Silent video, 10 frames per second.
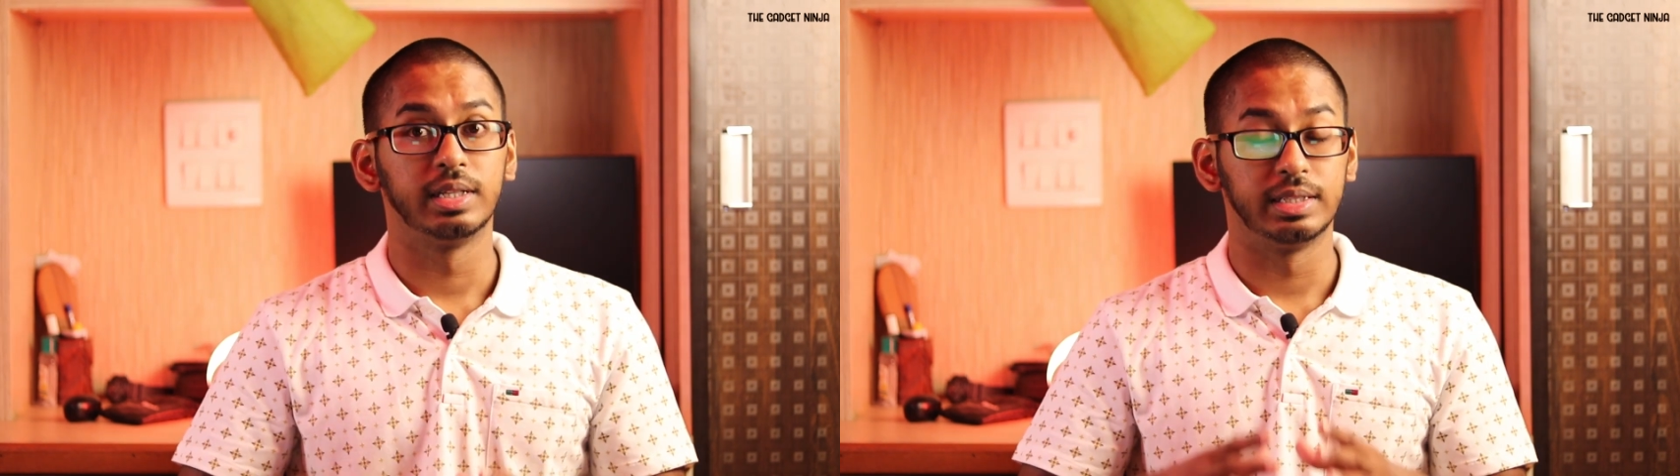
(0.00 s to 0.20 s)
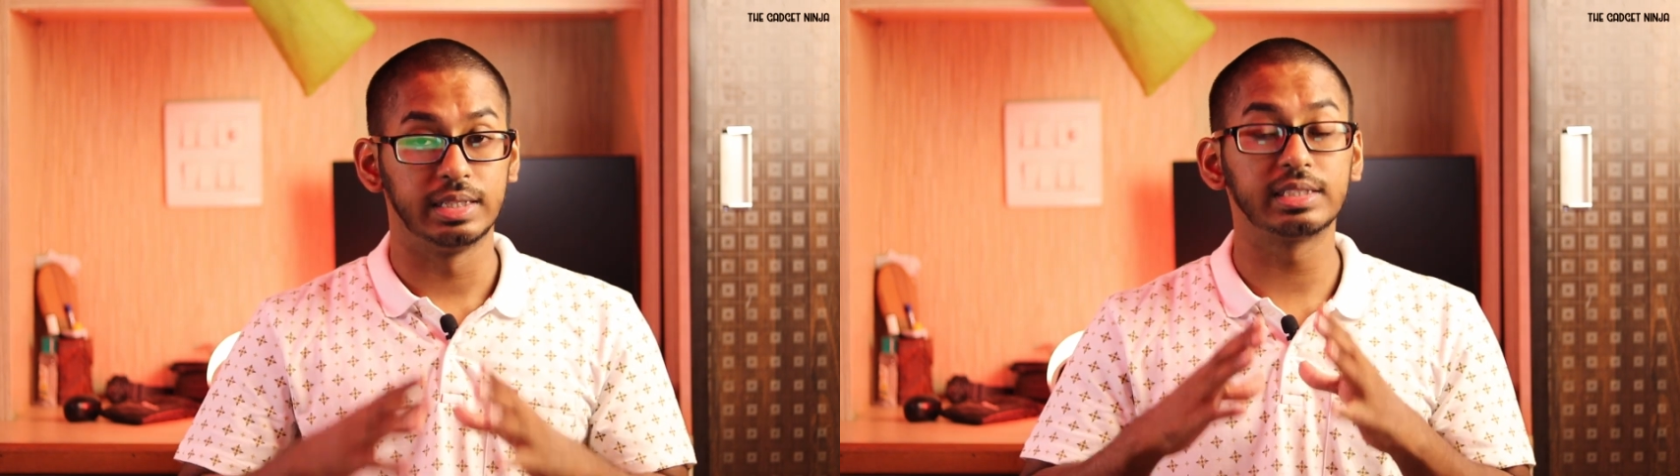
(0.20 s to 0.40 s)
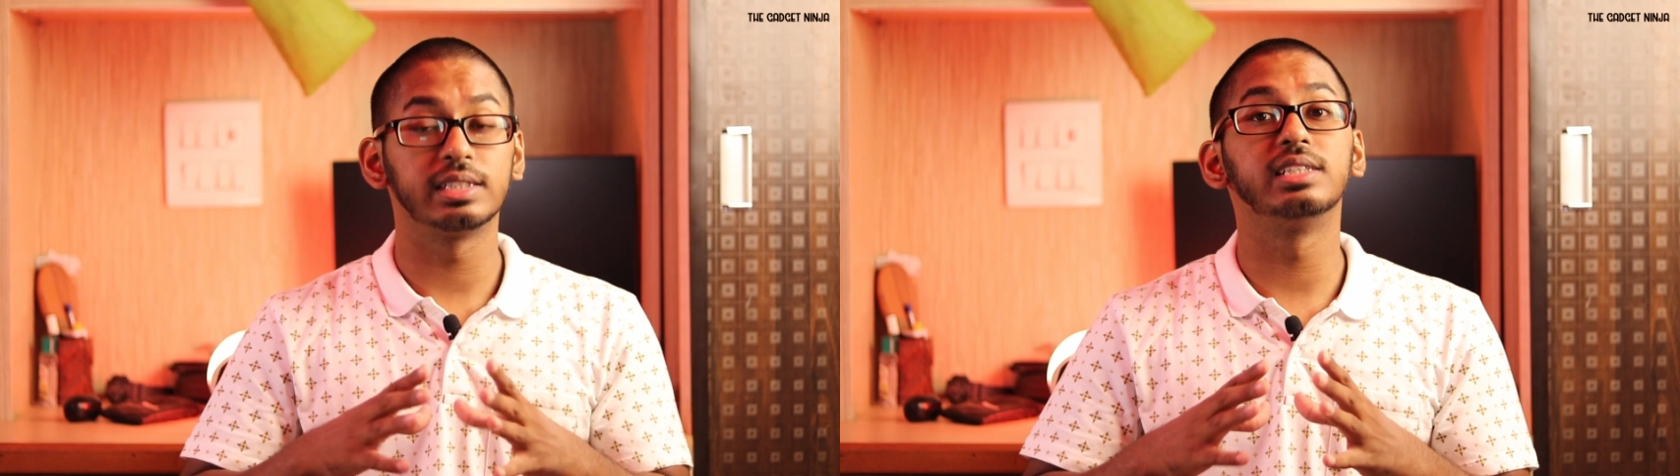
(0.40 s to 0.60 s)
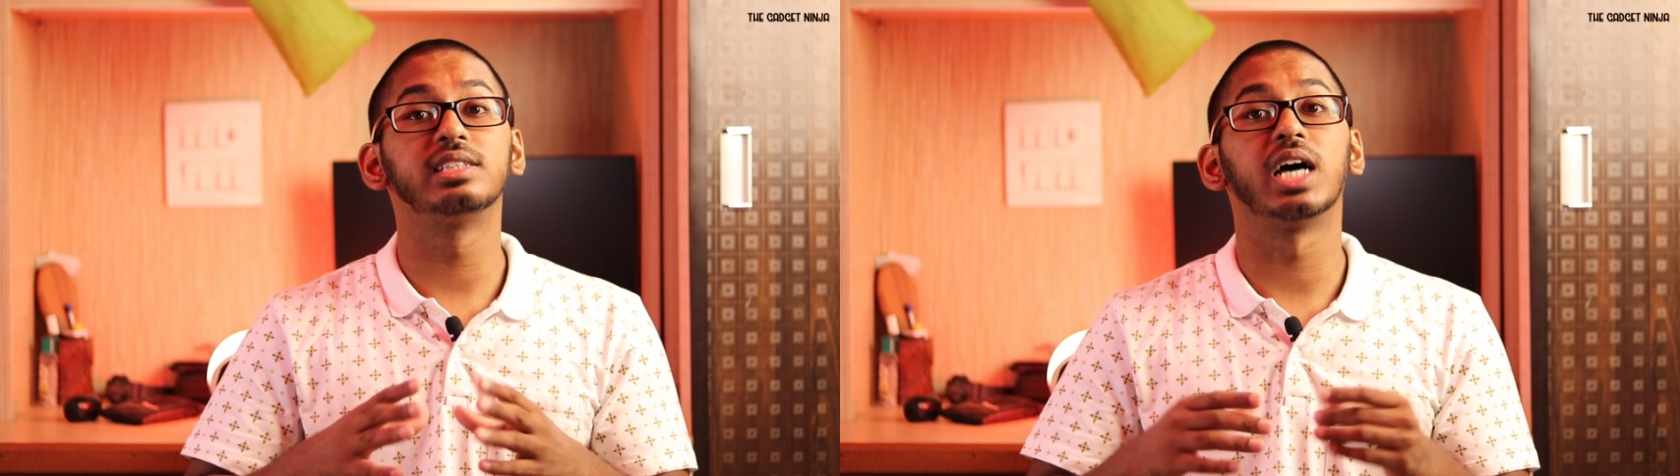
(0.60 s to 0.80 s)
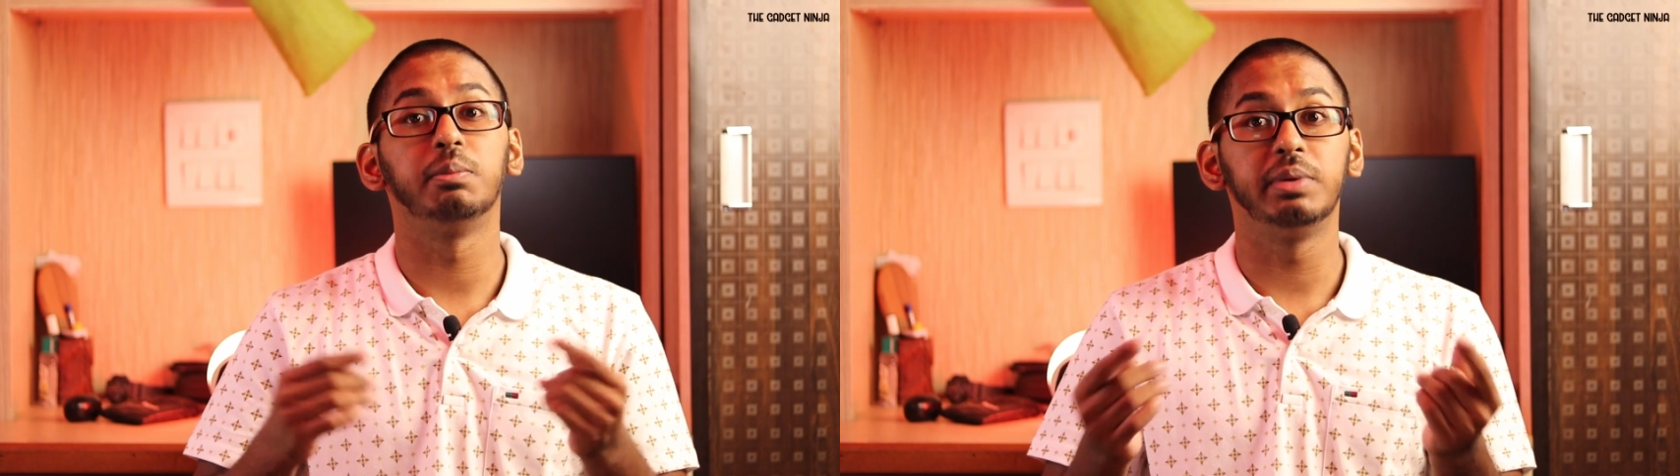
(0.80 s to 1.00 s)
This
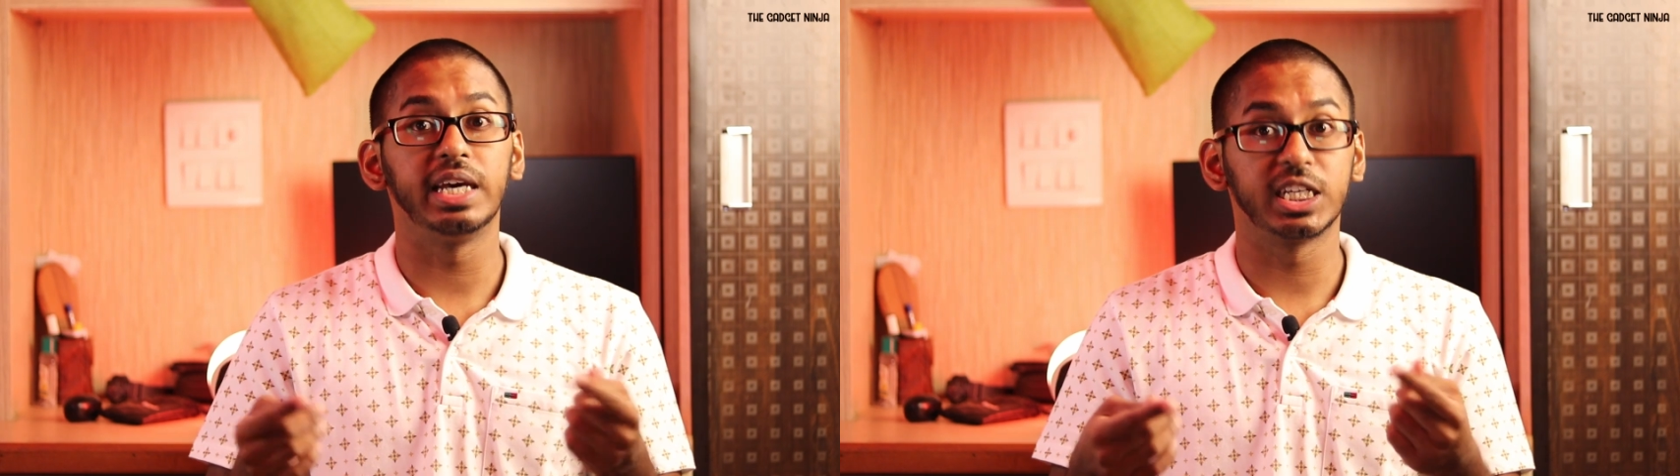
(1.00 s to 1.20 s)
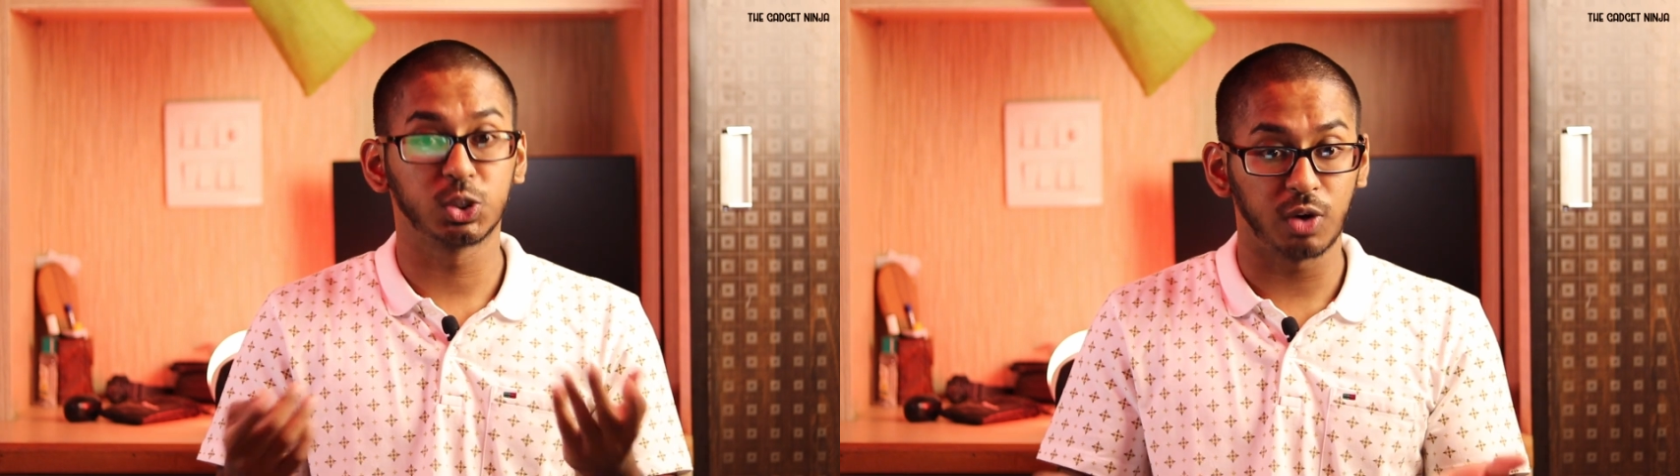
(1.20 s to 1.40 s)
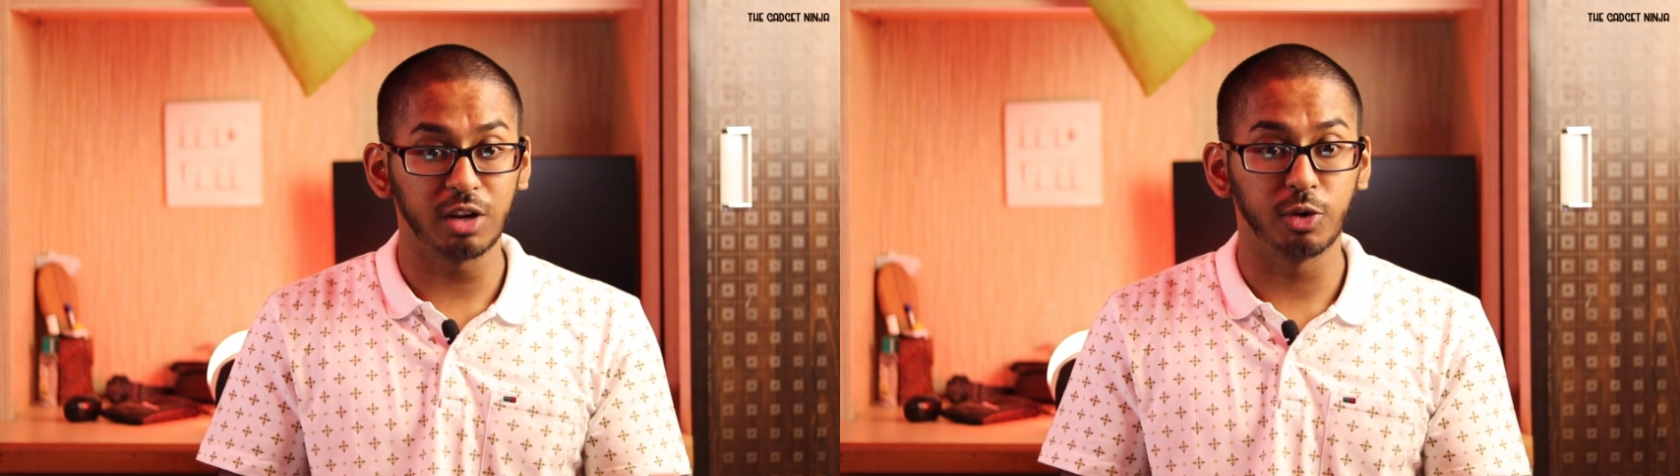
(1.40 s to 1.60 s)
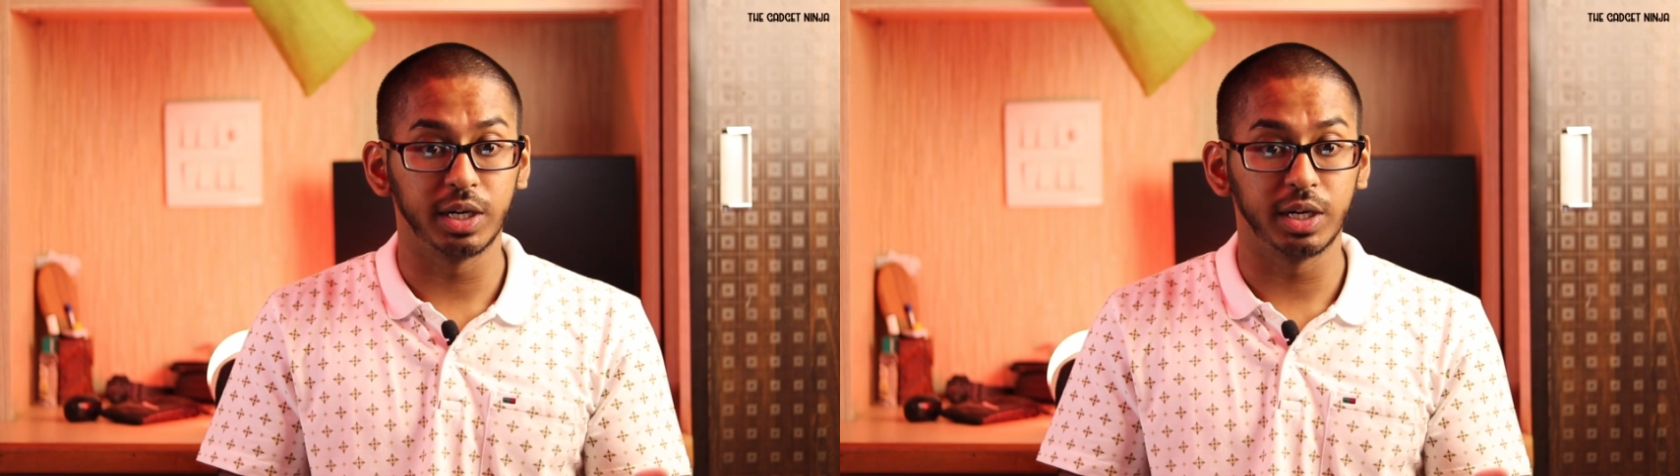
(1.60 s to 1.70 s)
is IPX5